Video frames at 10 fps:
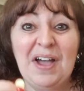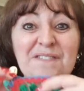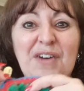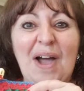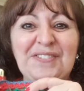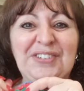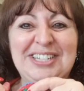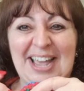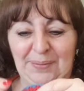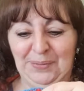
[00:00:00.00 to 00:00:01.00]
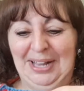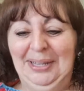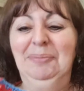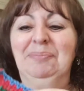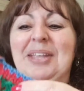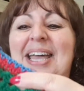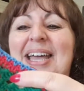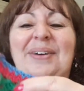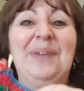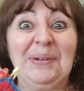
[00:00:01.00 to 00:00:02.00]
Fine, fit and well.
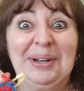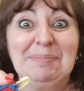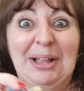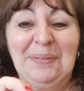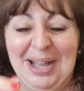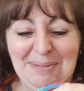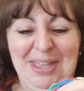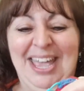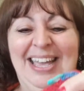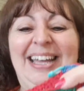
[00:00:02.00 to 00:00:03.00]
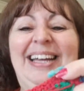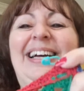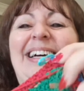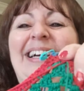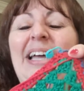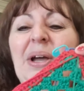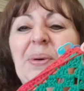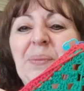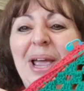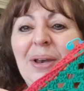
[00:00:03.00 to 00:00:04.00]
Welcome, by the way.
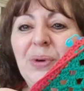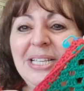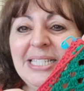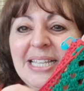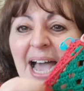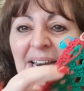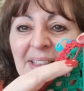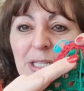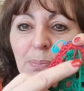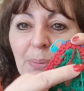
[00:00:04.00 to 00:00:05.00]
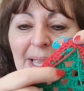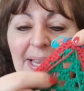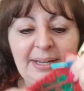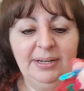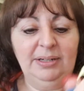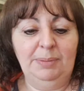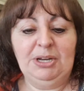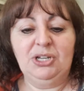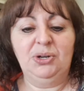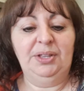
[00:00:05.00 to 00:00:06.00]
When we started this blanket, oh, let me
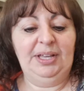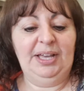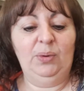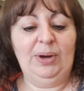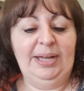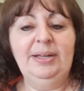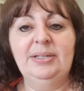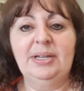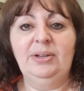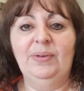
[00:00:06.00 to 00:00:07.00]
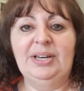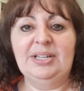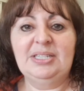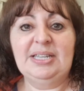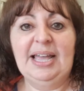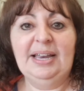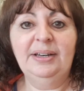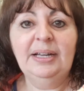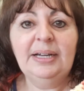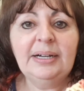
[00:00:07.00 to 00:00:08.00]
turn it the other way so you understand
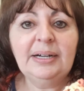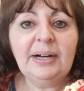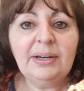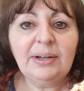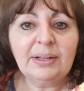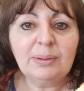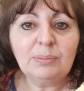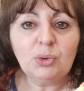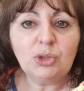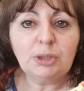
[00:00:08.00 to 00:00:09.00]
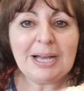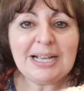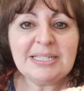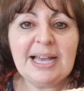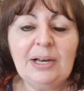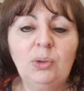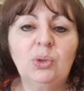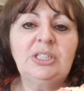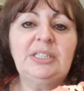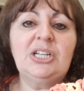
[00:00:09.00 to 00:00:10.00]
it. I like the more spaced out
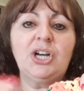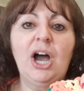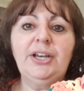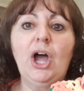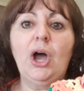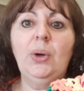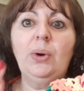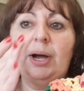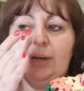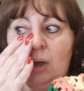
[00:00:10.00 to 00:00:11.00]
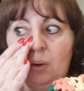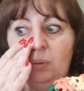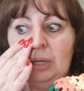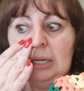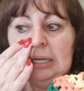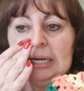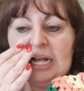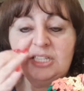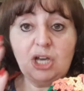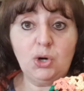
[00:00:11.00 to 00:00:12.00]
look stitch. I know.
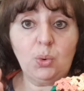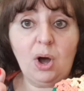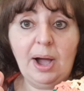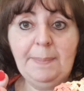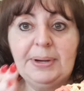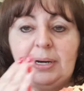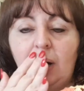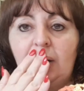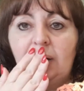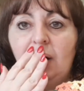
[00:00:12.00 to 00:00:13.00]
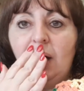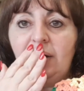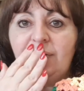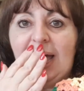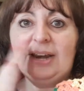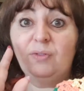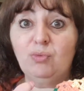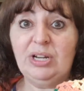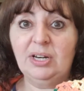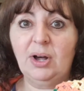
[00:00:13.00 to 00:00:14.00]
And so do I, but I kind of hadn't
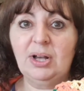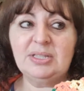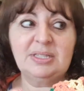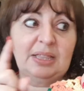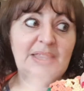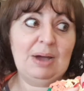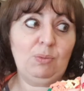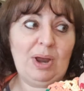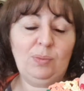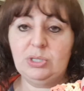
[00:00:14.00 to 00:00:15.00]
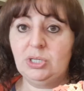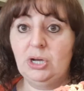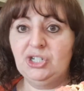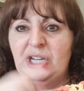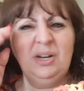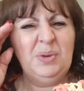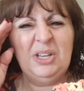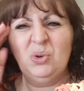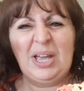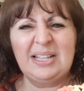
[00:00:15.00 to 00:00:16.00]
realized that that one was no, you know, when
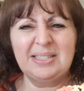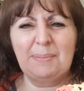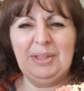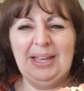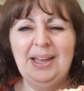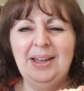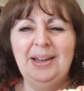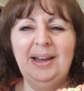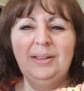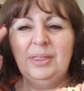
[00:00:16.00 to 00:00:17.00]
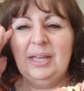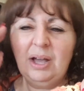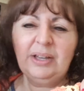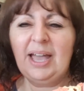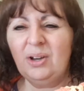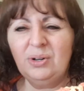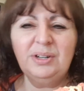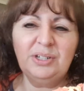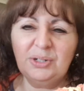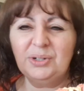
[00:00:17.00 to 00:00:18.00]
you look at something and you think, okay,
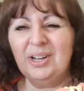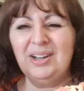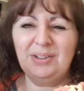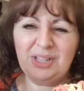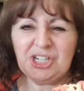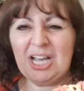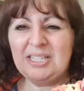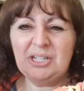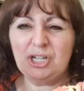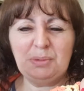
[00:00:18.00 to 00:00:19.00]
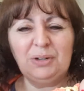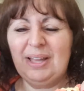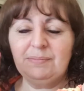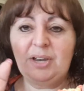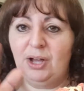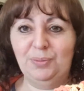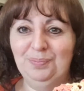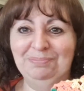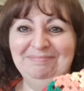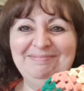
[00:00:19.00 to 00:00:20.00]
corner to corner, the chain stitch in the middle, no.
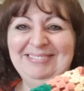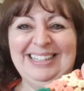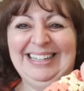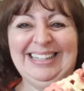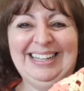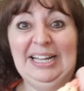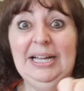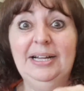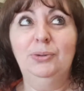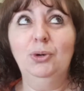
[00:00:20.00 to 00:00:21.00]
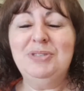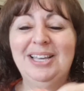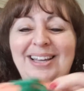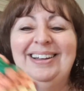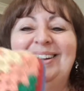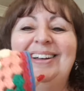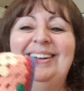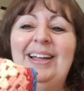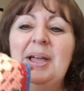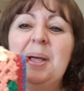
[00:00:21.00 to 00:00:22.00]
Oops.
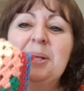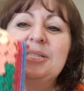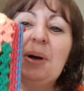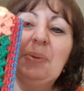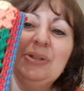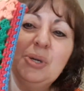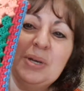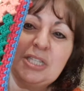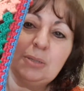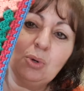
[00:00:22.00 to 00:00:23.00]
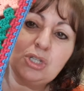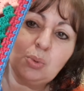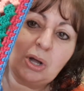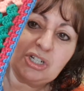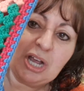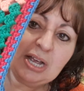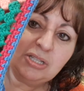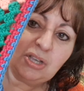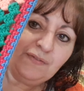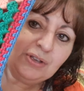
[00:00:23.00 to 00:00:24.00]
So I will do a small swatch.
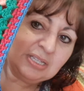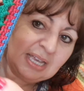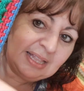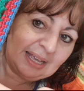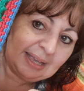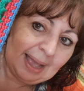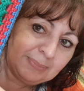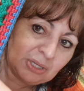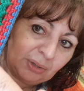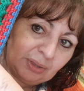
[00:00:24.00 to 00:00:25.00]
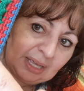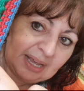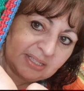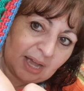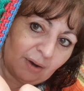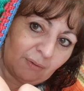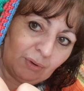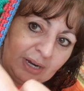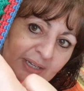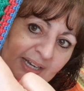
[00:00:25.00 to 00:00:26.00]
So if you see, the gaps on these are
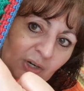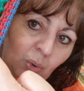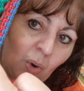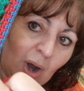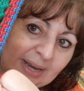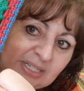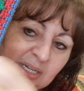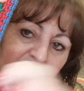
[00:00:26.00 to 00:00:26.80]
really quite